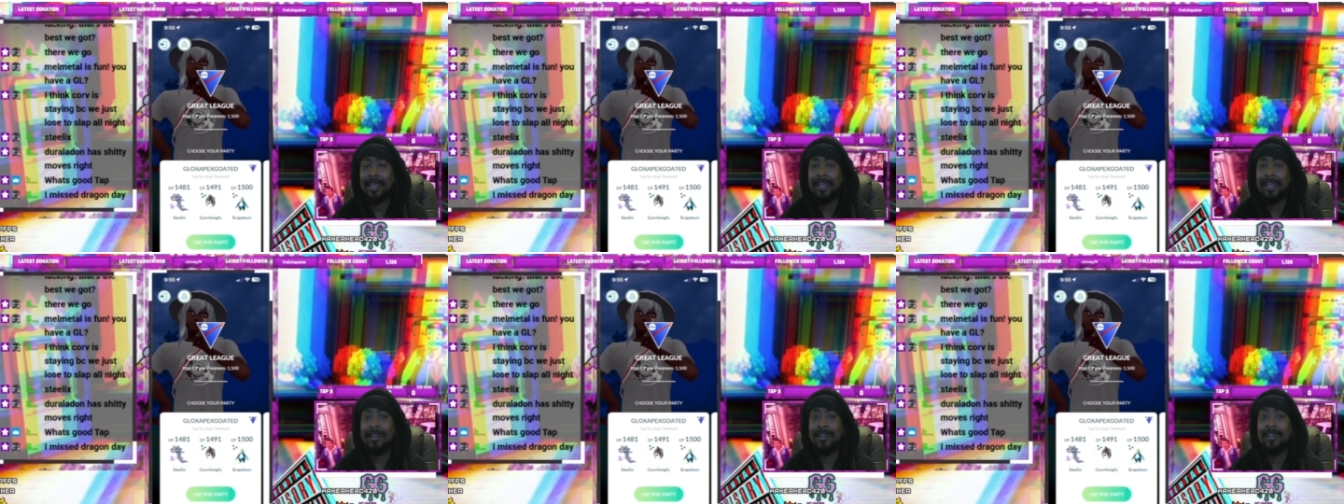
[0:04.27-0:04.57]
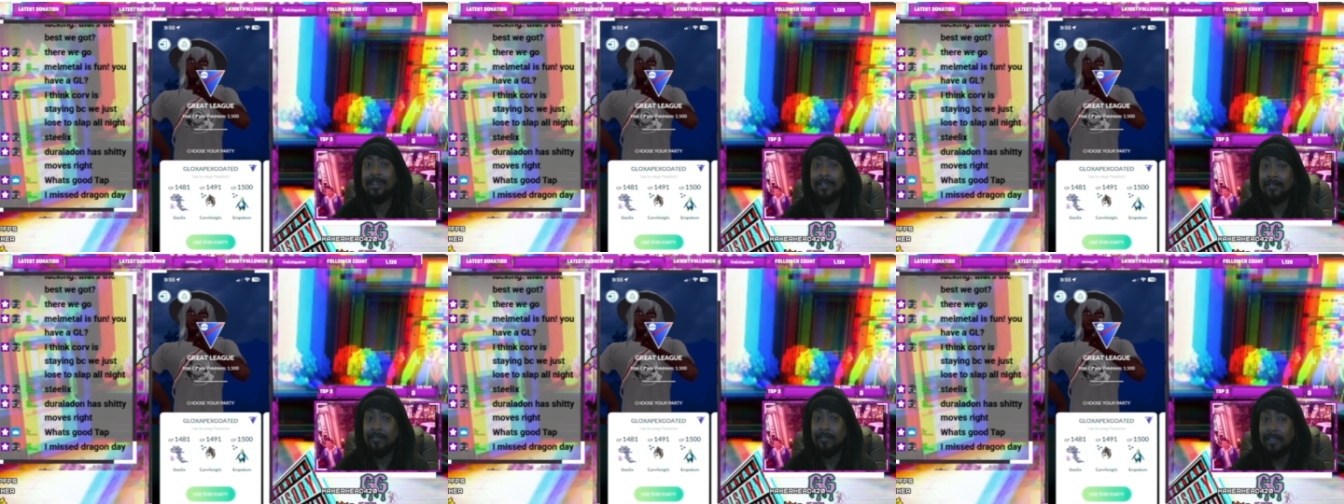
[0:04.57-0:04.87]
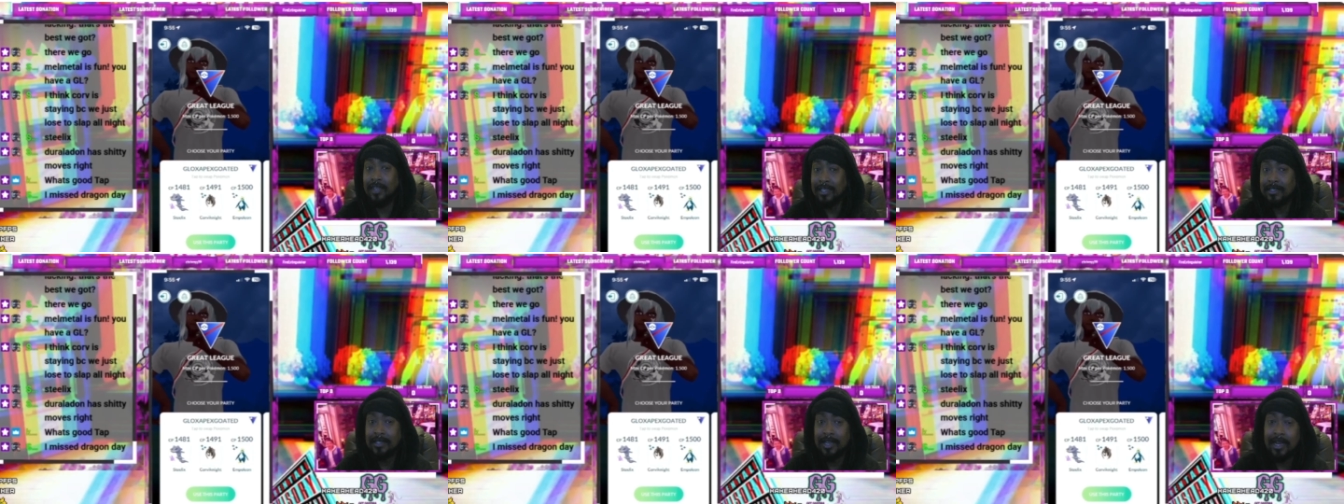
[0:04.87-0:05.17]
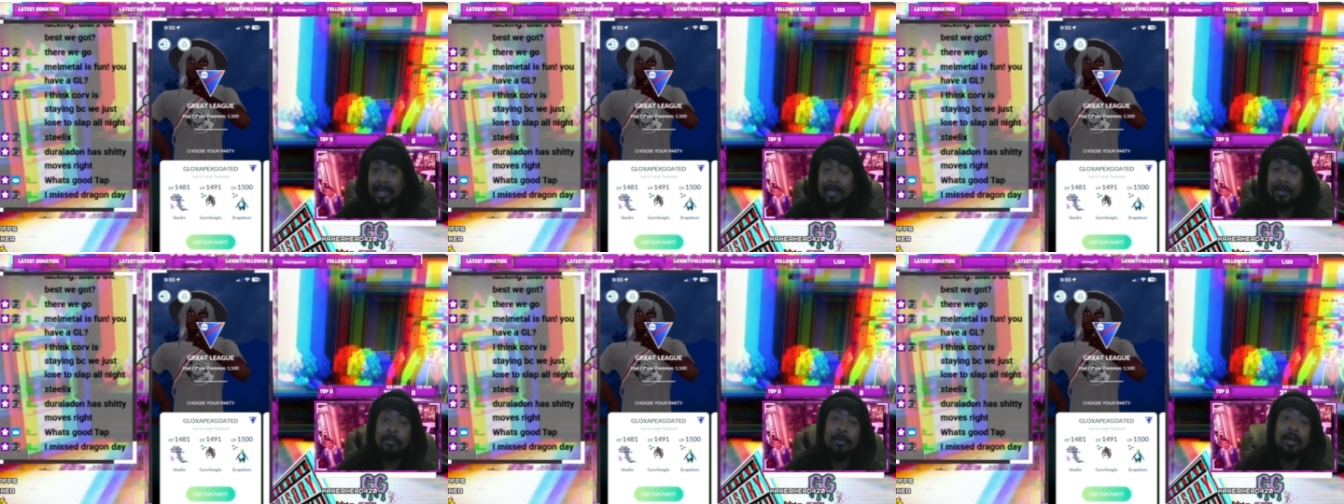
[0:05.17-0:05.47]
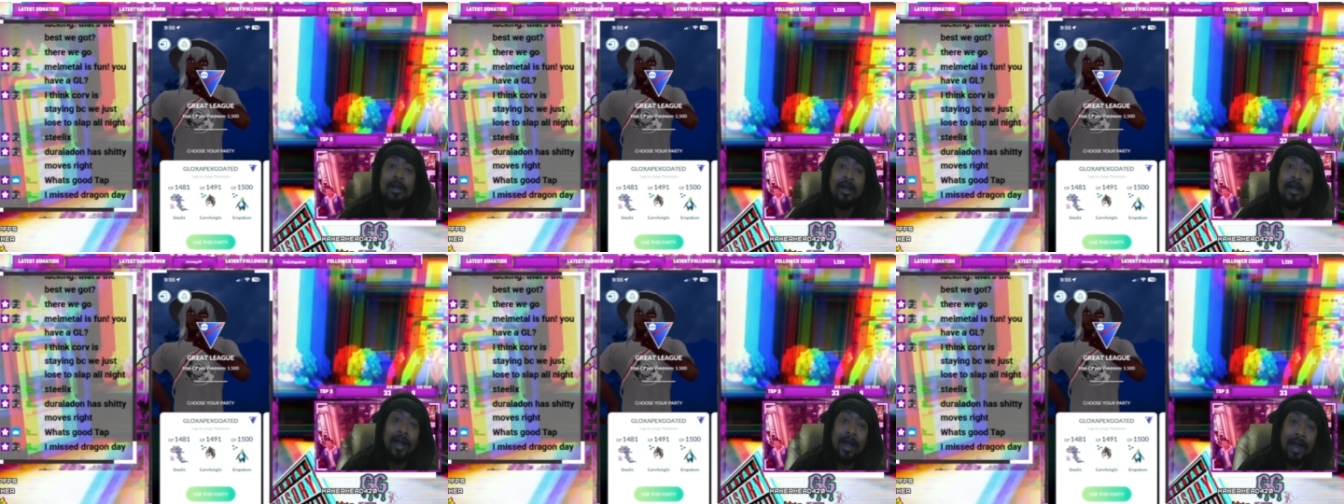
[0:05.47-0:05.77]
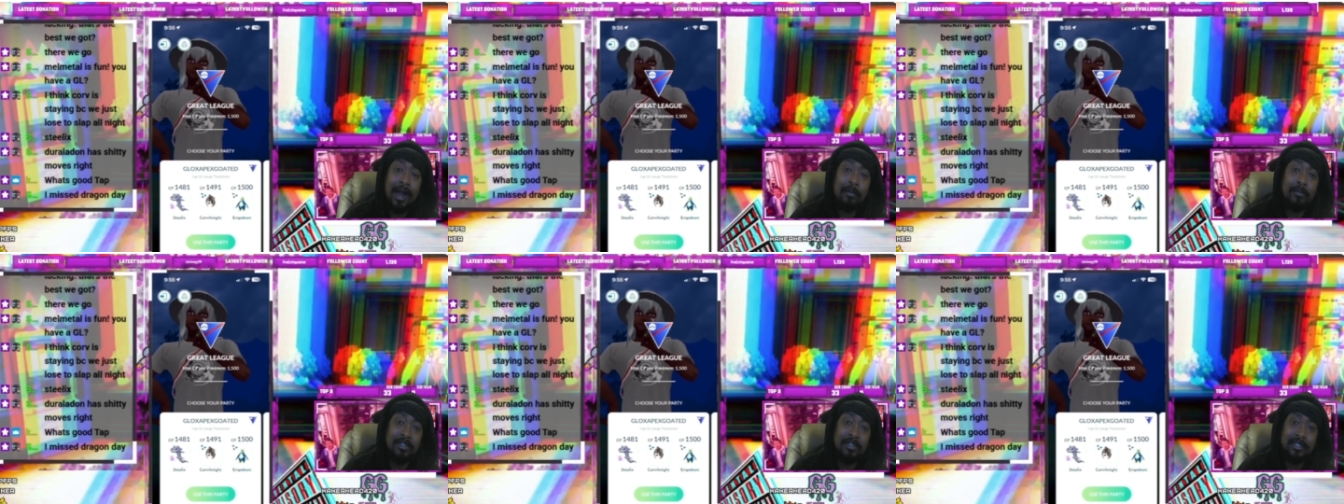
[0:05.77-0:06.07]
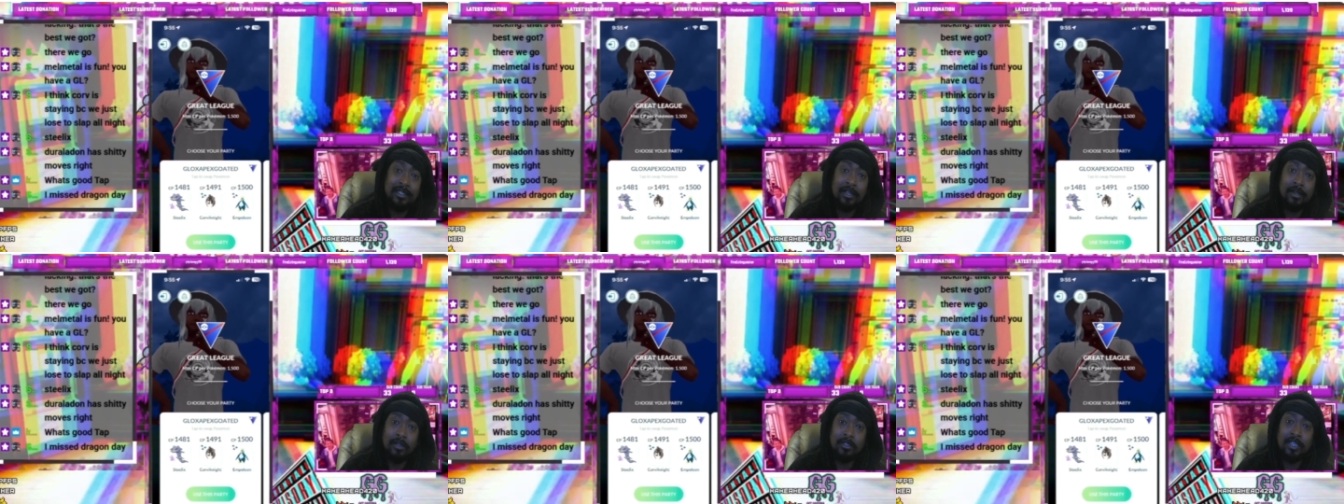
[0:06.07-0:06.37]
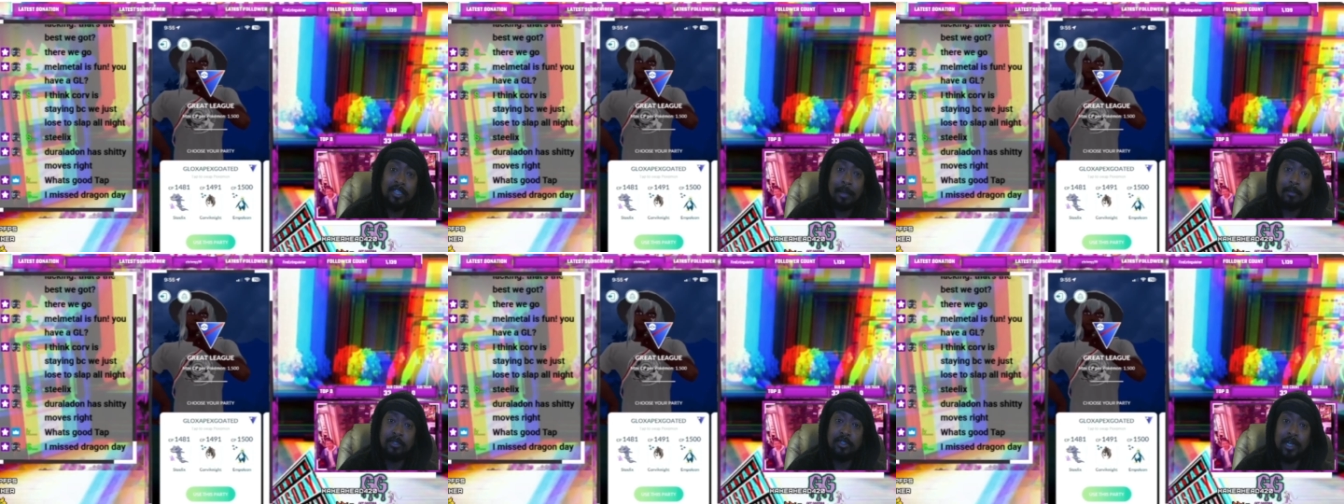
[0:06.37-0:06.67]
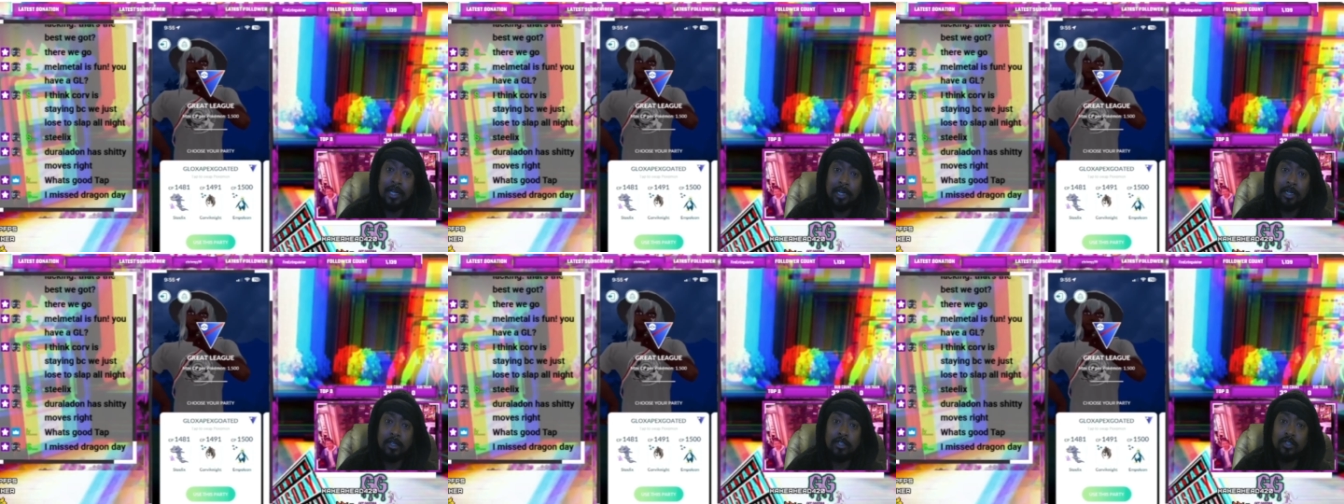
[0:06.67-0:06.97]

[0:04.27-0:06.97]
And this time, I'm a steel type trainer.